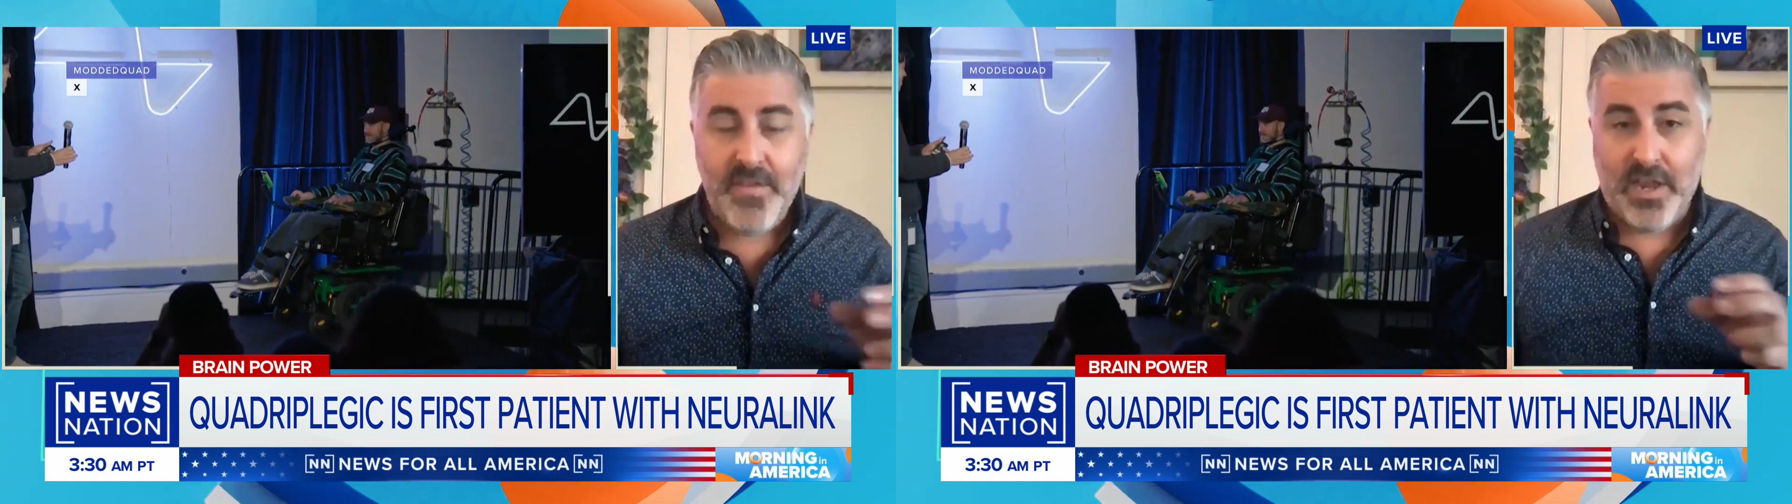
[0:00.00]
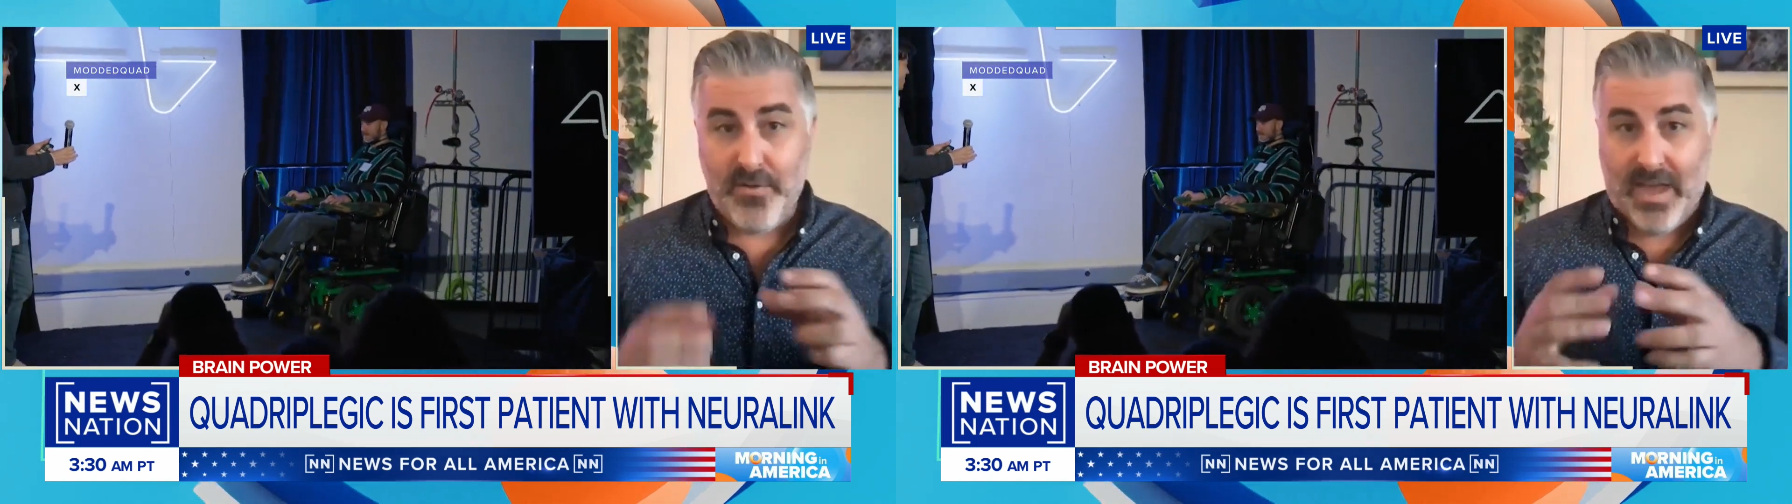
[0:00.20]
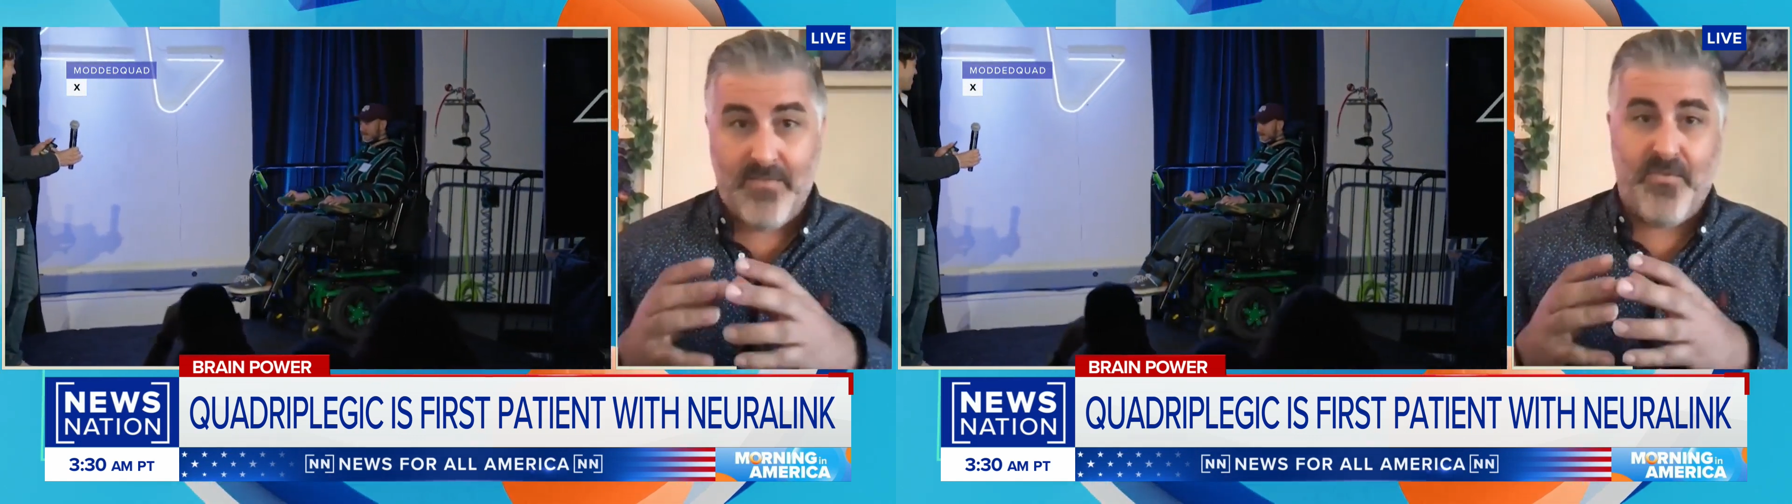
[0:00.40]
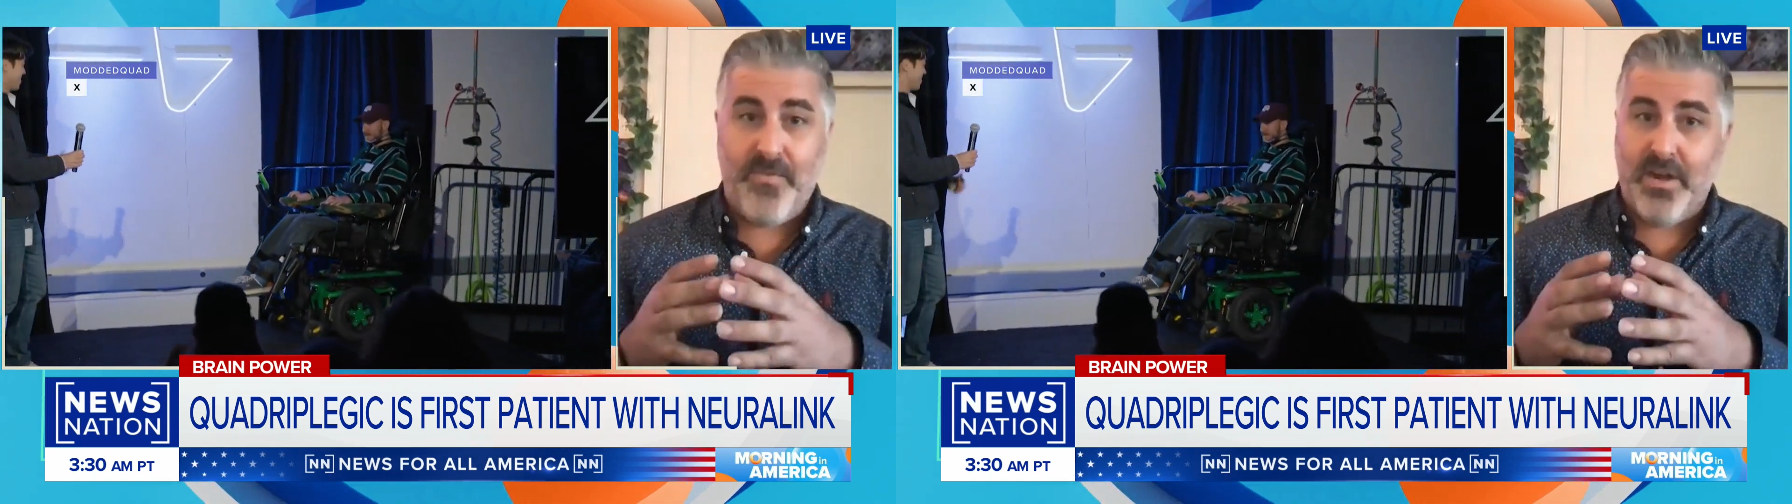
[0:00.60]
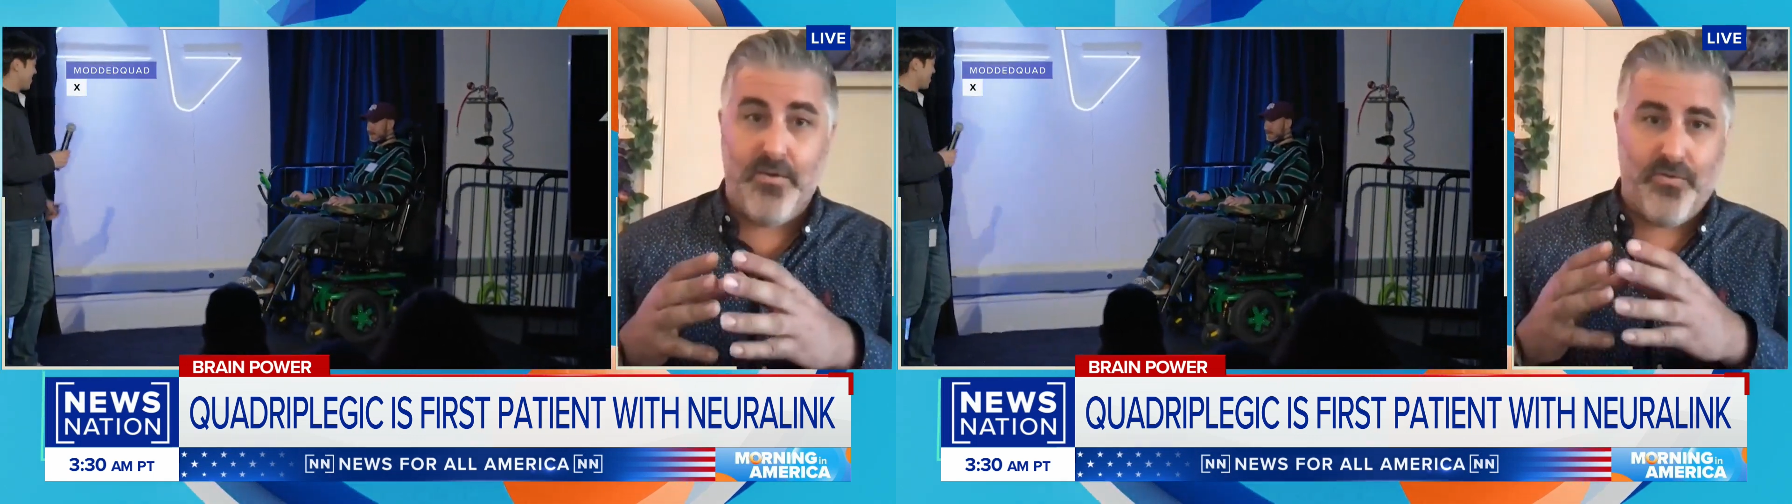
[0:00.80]
Then you have
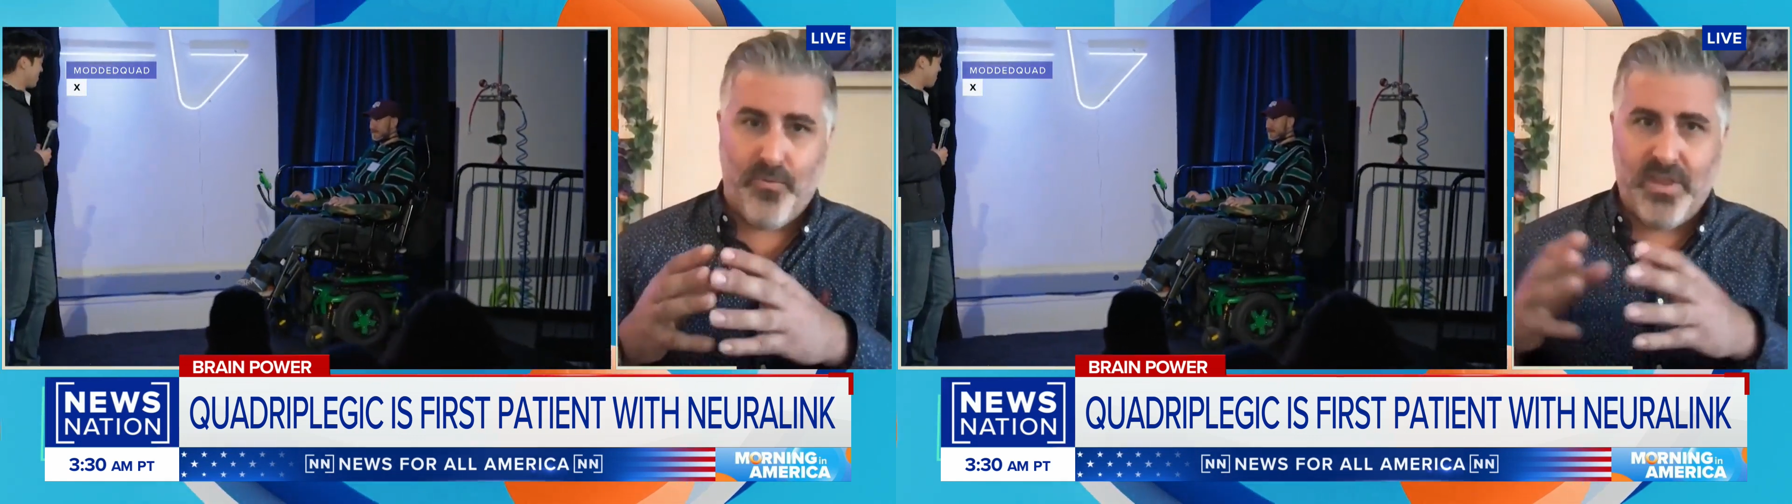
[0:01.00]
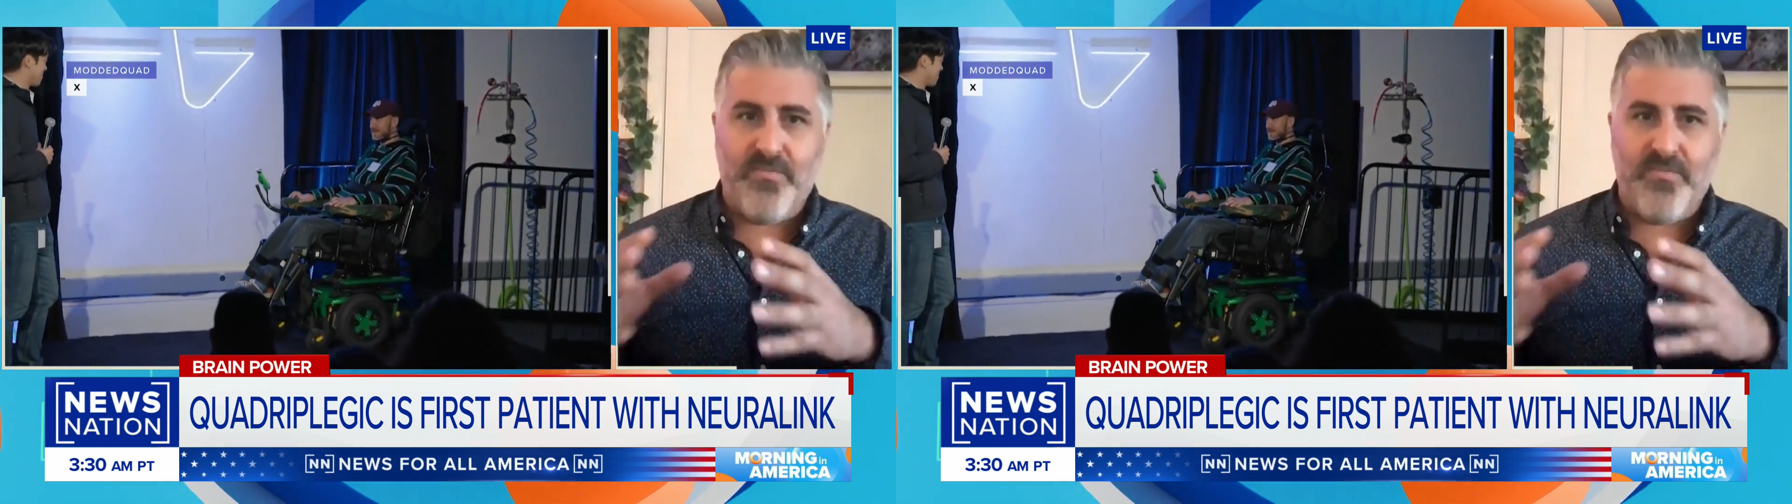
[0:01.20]
you know three